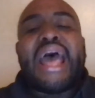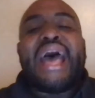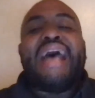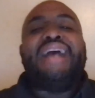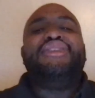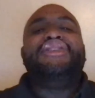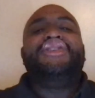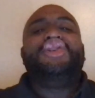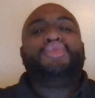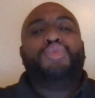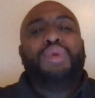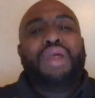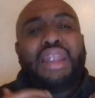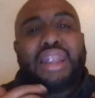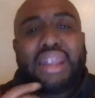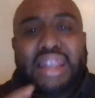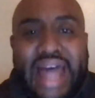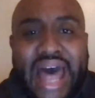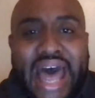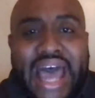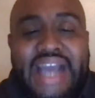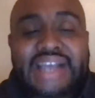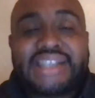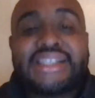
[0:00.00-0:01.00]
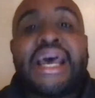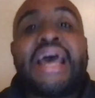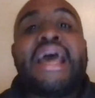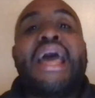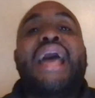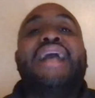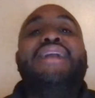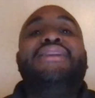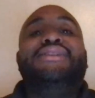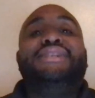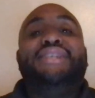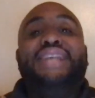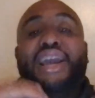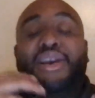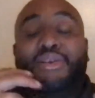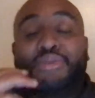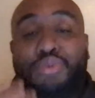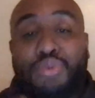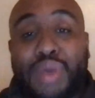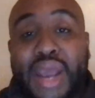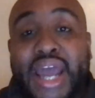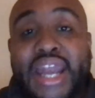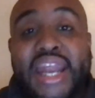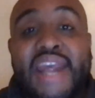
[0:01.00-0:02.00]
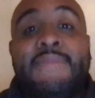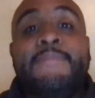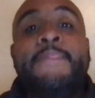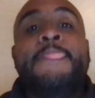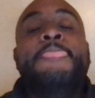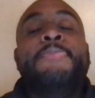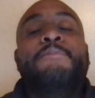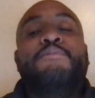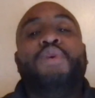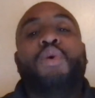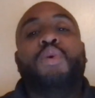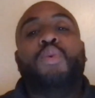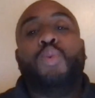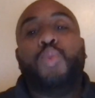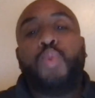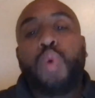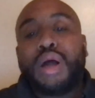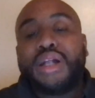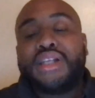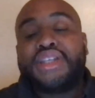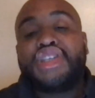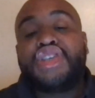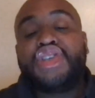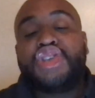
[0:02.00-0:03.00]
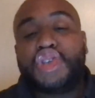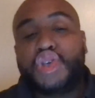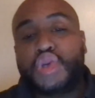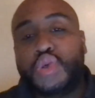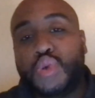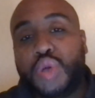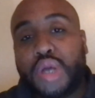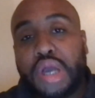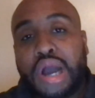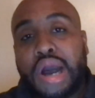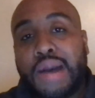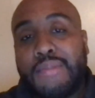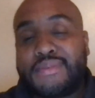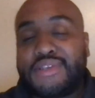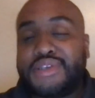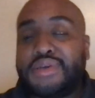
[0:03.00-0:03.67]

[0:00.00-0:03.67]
and to relax and to get ready for what's to come.